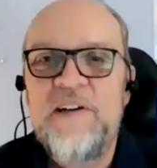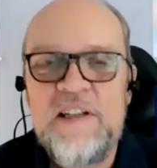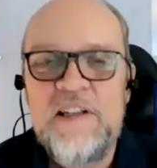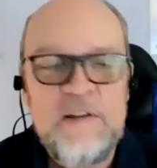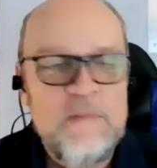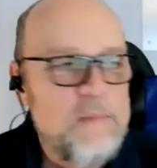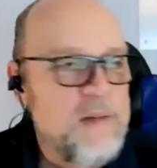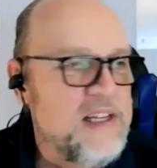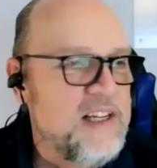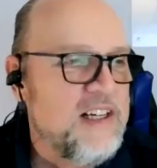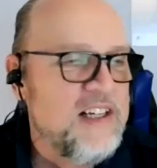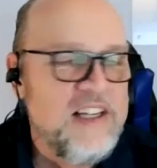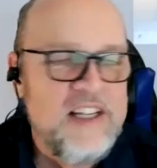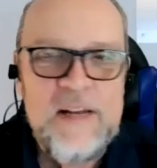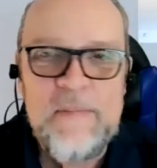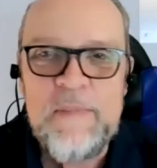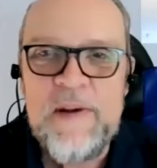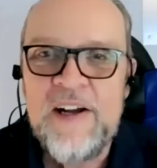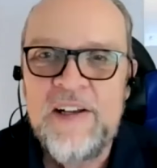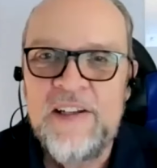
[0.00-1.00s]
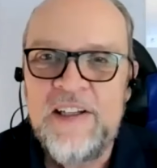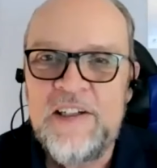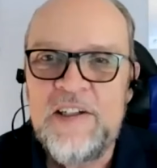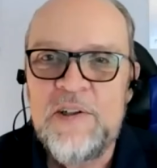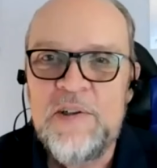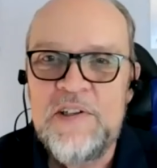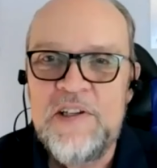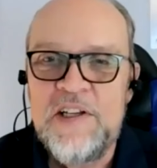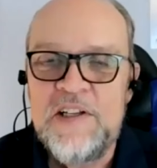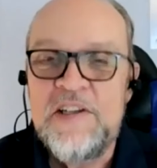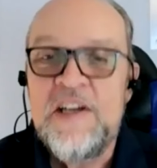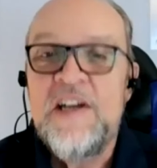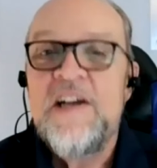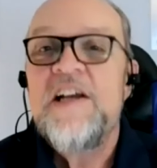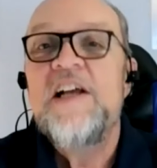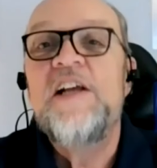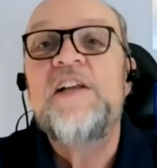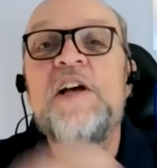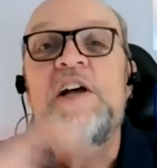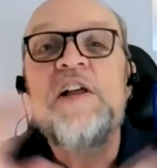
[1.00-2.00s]
it, it'll be in an email that goes,
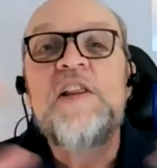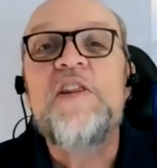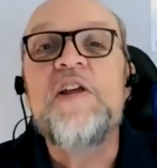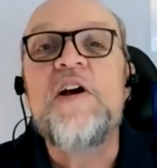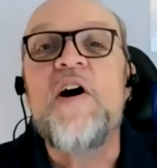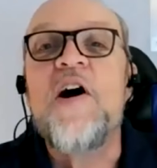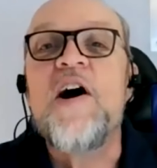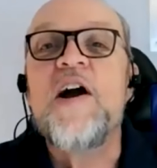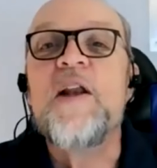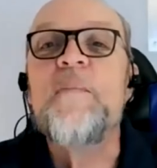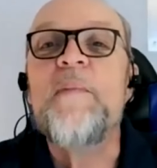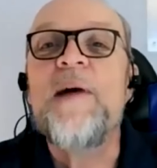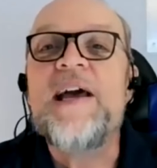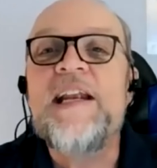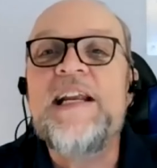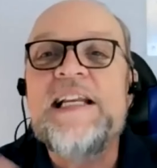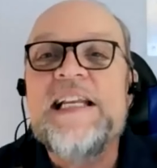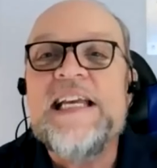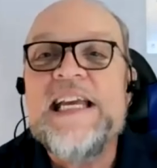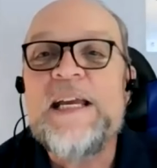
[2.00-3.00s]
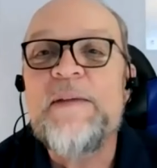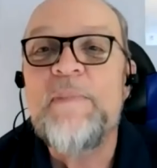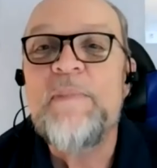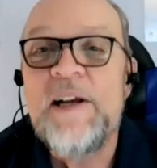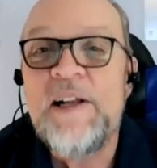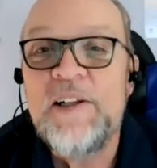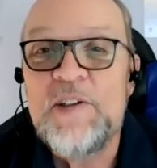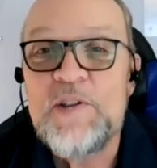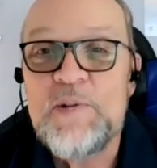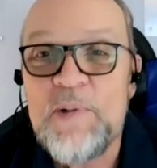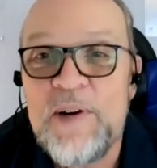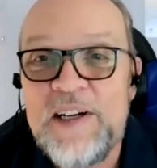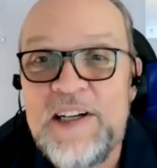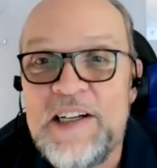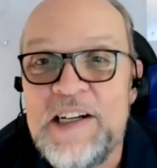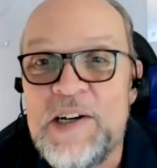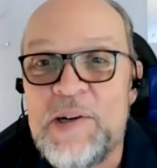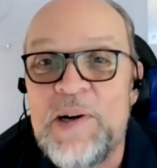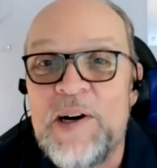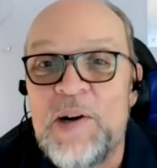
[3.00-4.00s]
the automated email is
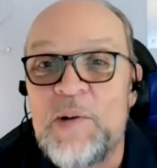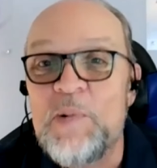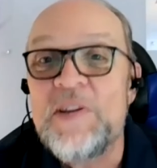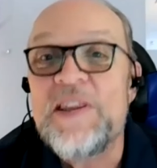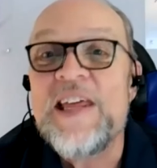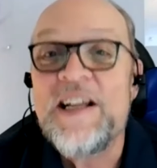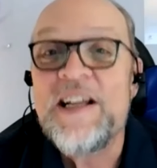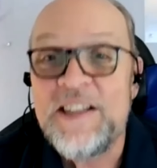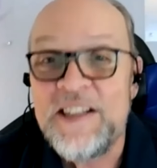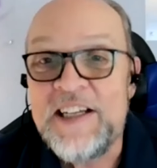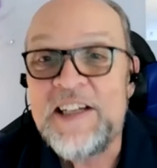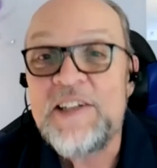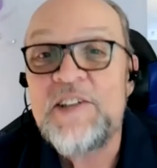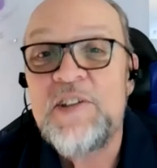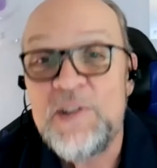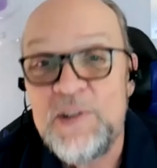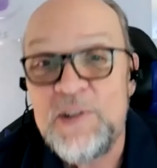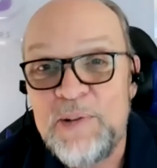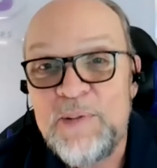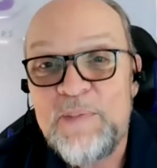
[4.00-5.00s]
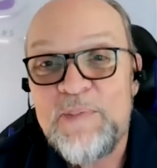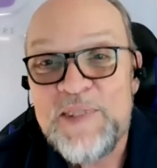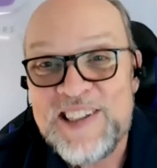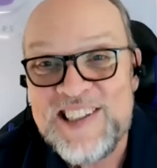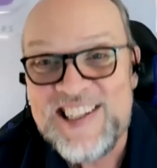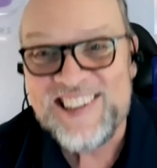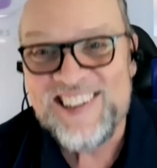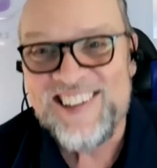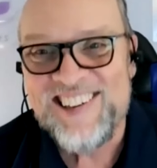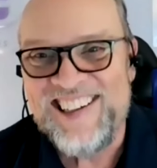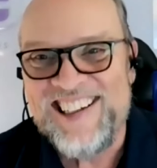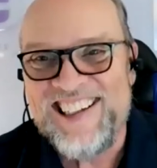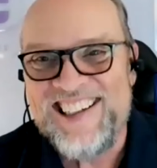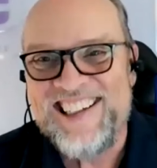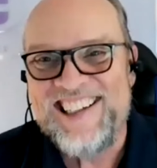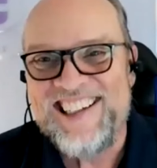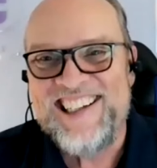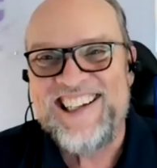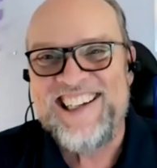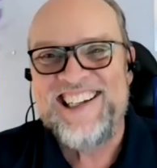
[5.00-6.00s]
ready to go out with that link too. So
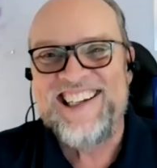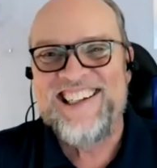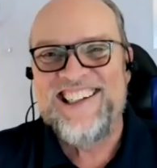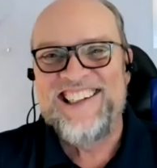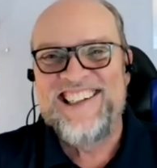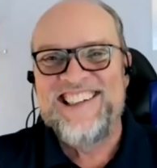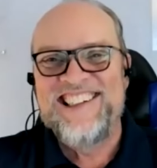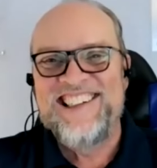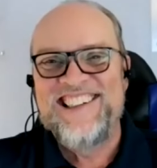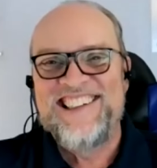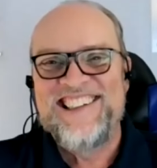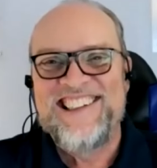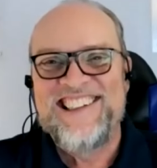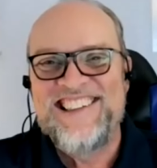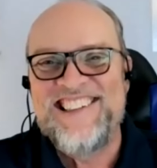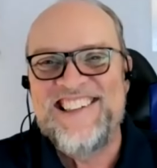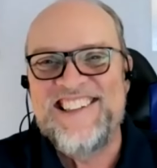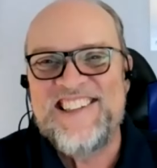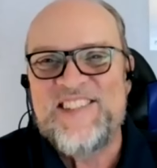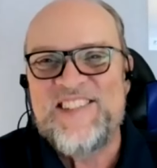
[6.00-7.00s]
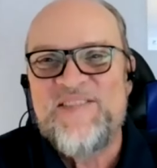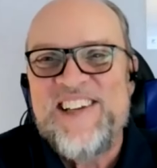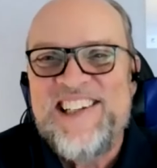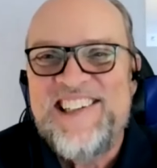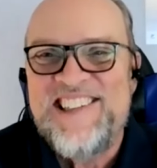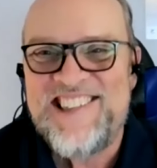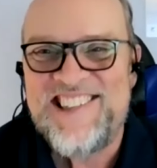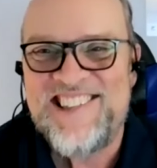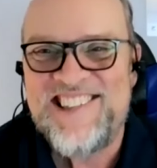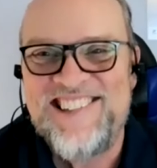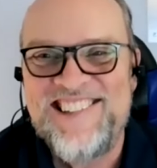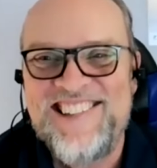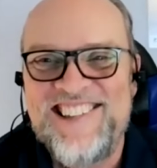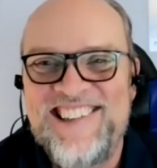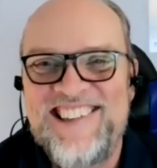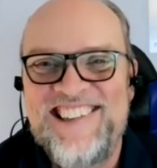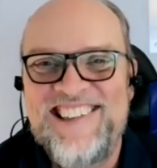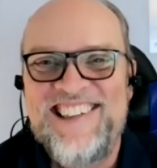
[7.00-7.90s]
just to make sure.